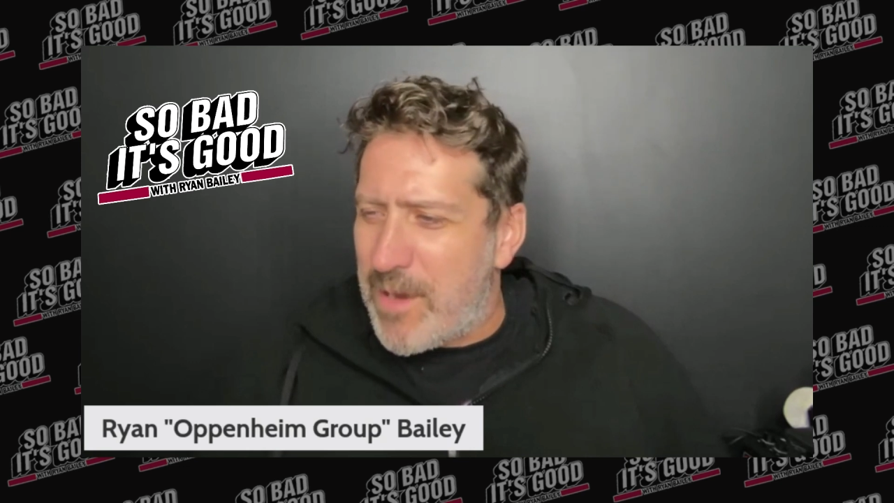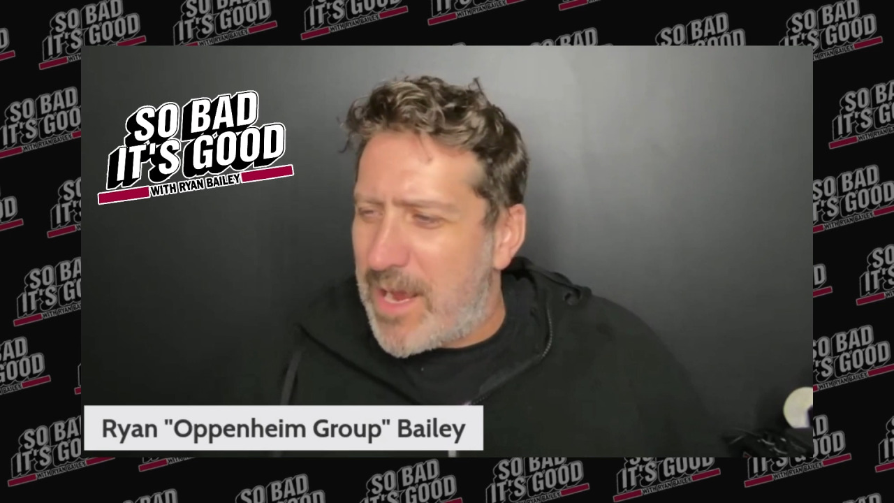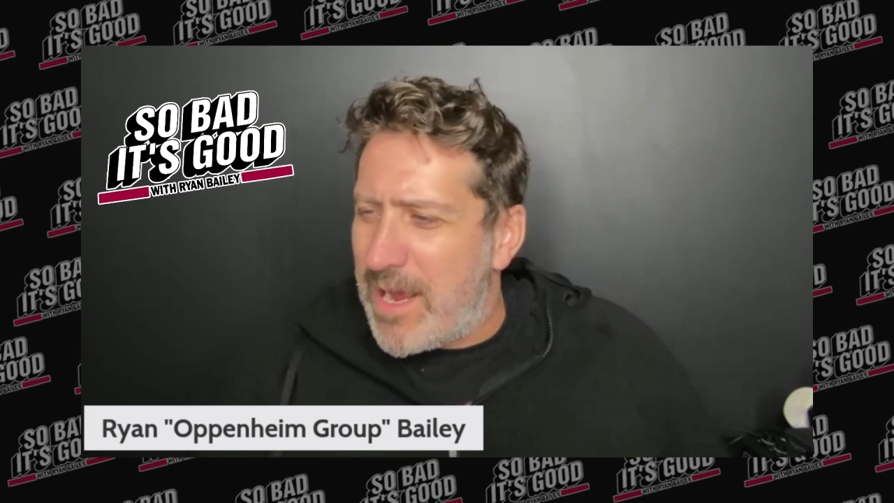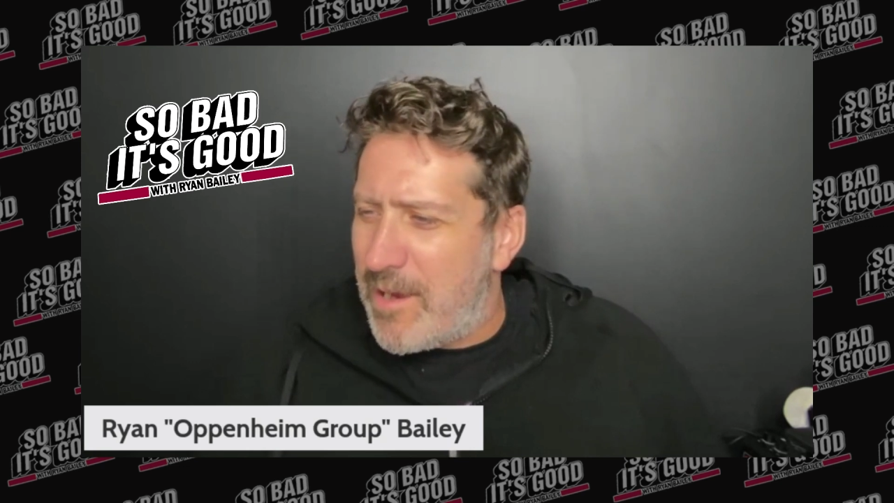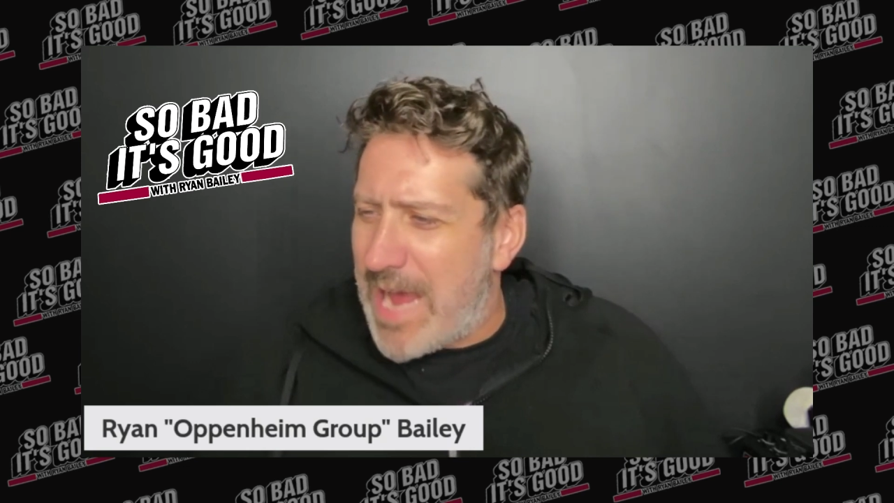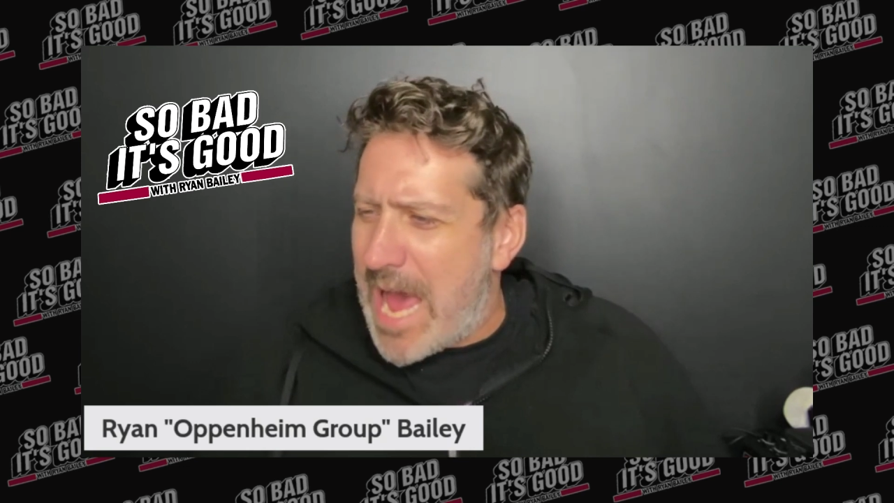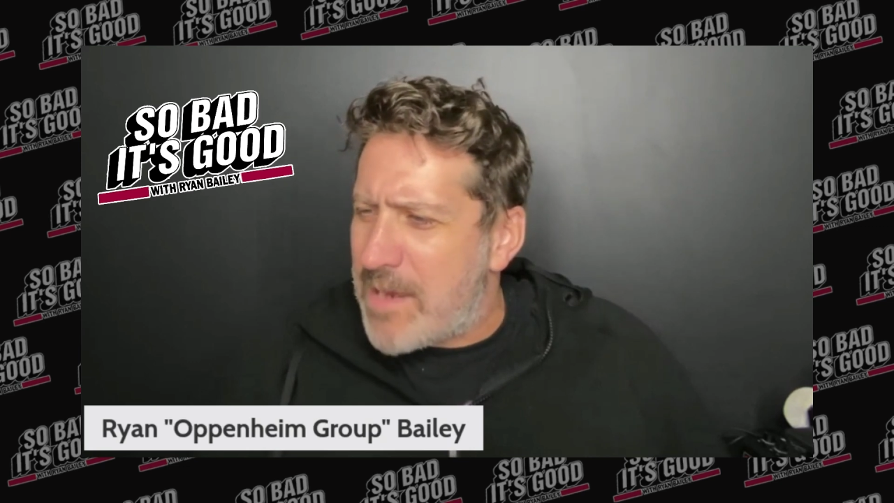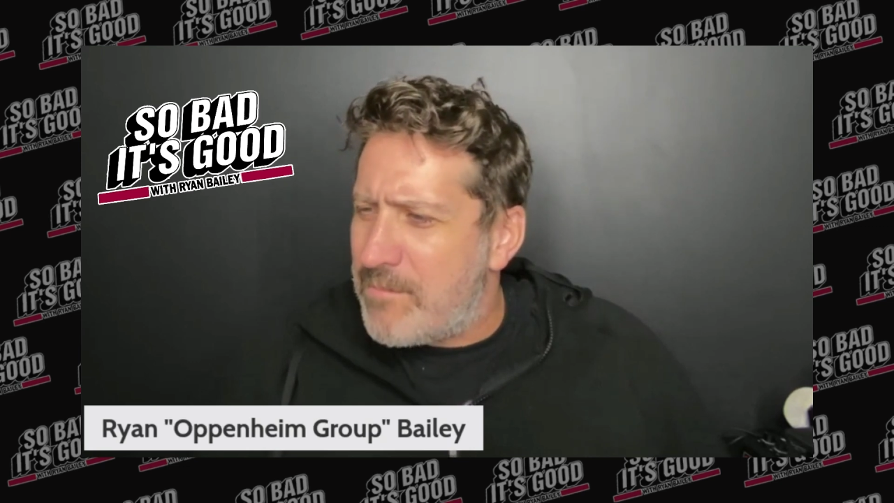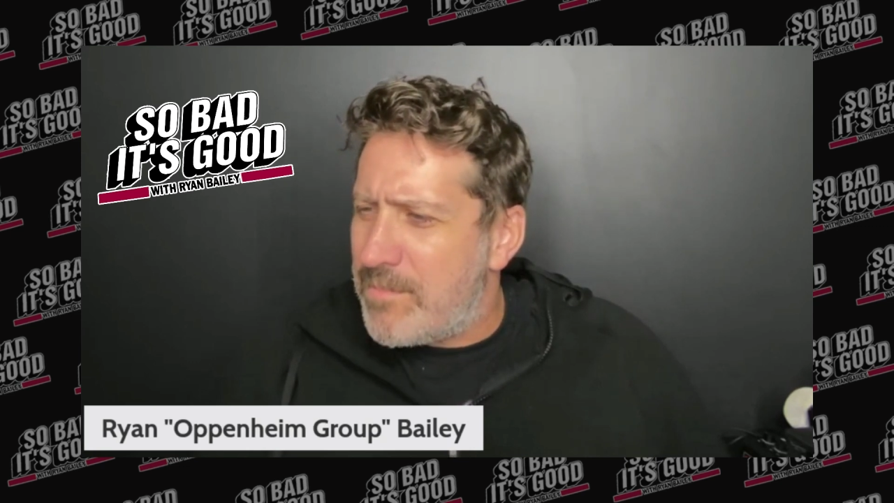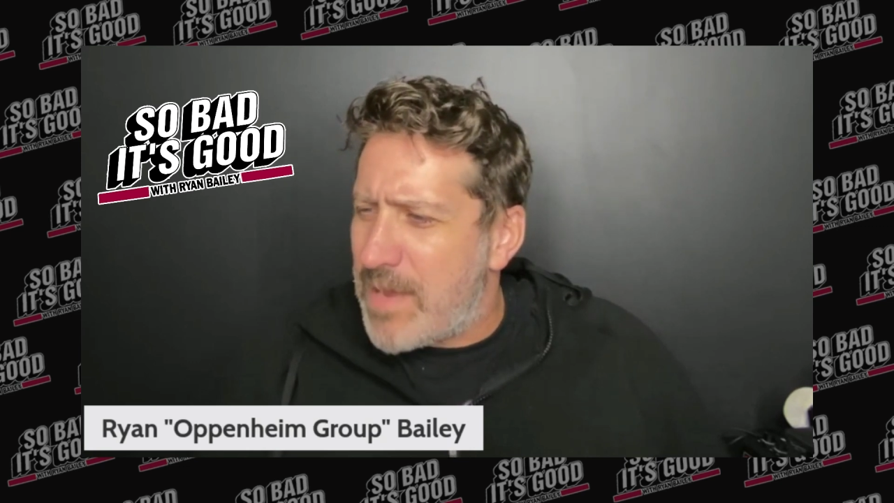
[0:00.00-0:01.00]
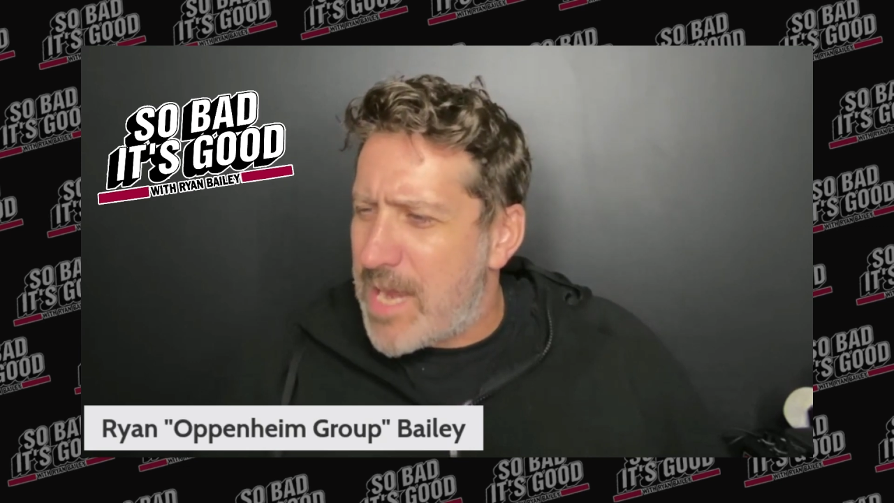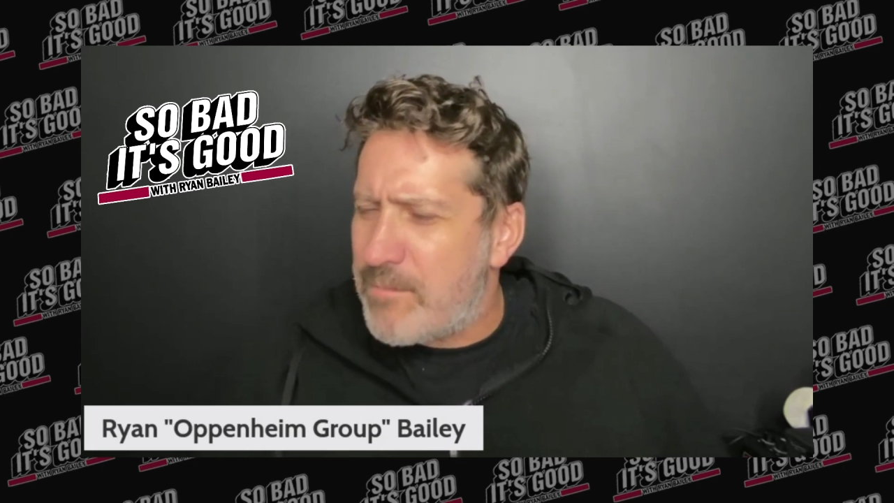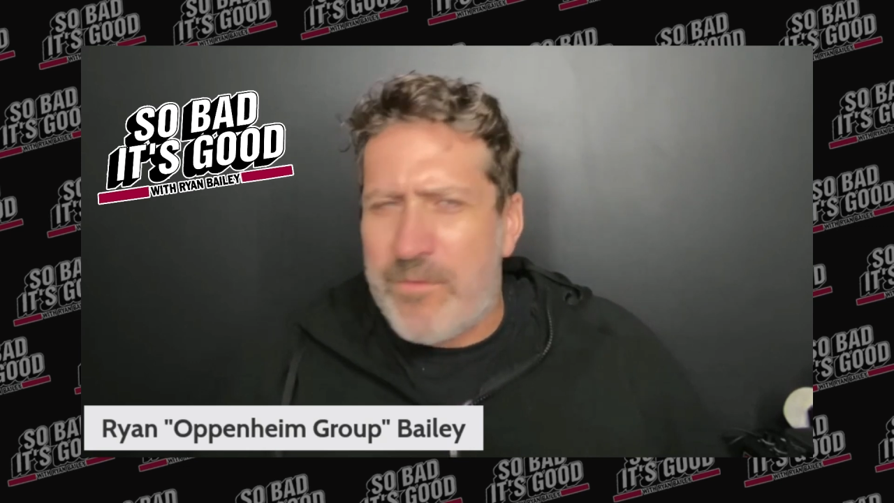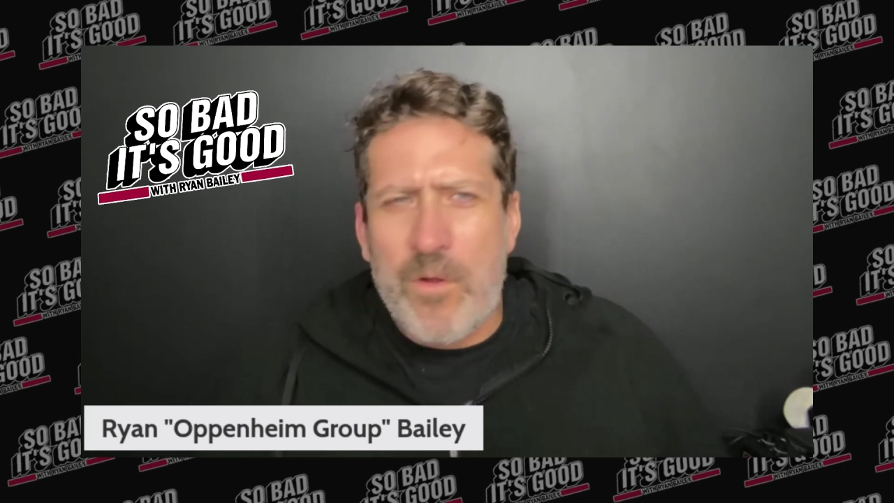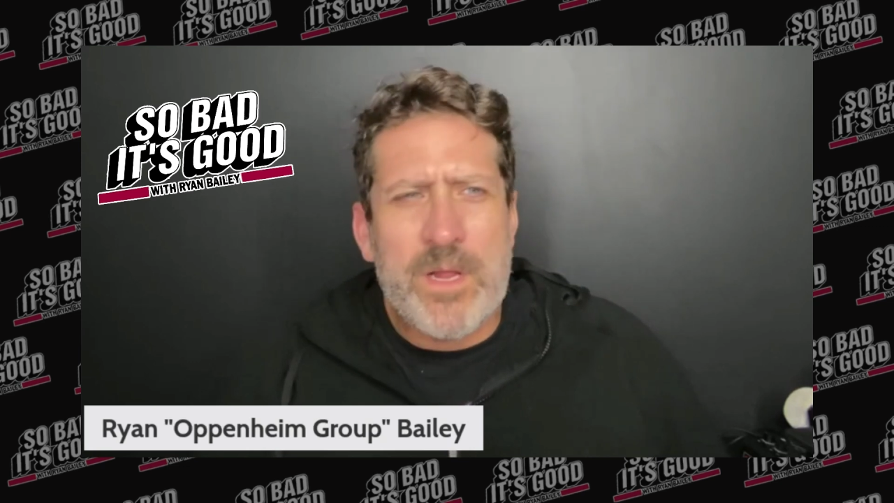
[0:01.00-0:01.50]
Adam
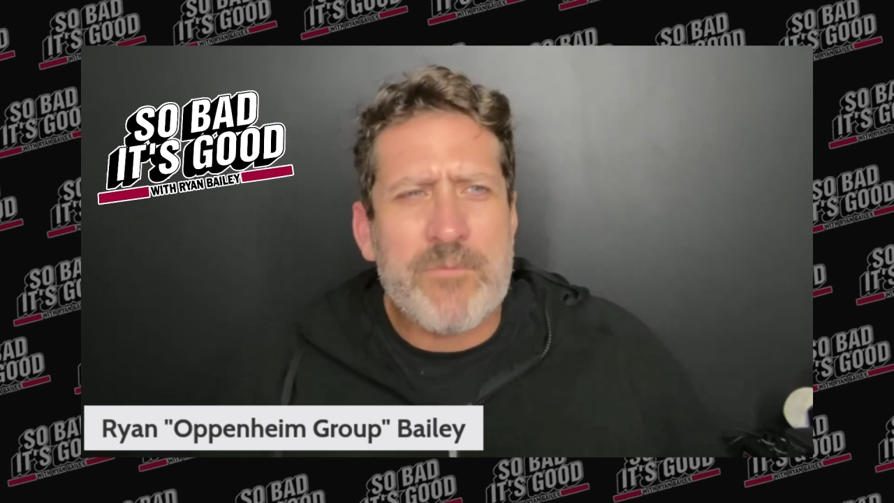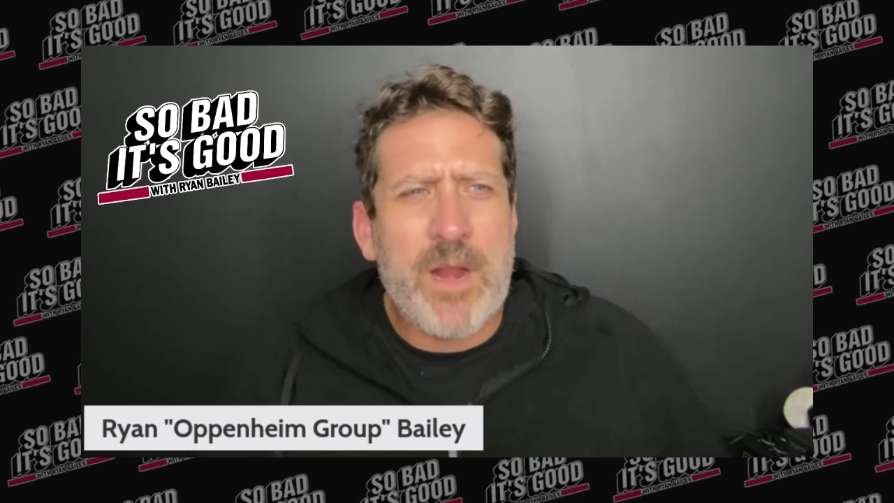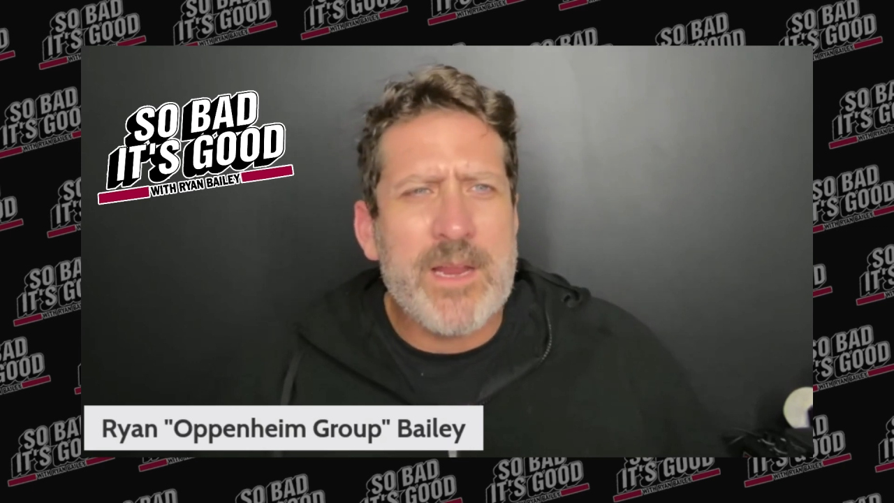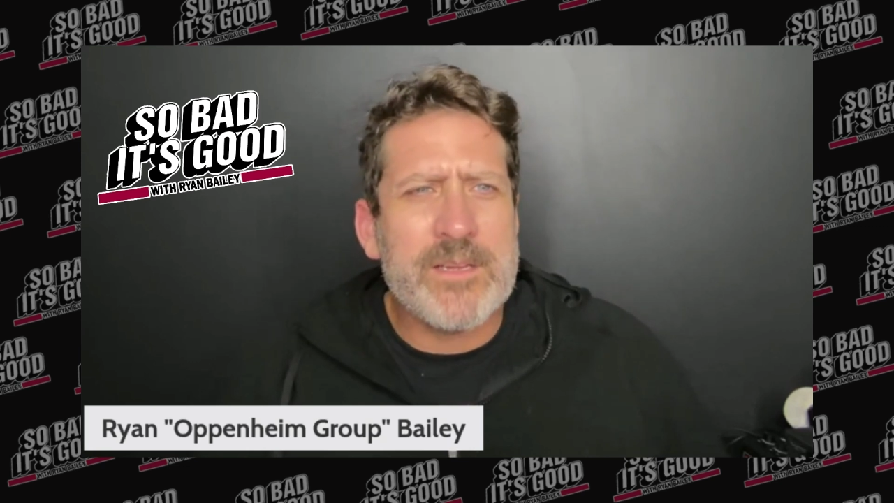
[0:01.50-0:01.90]
Davola, right?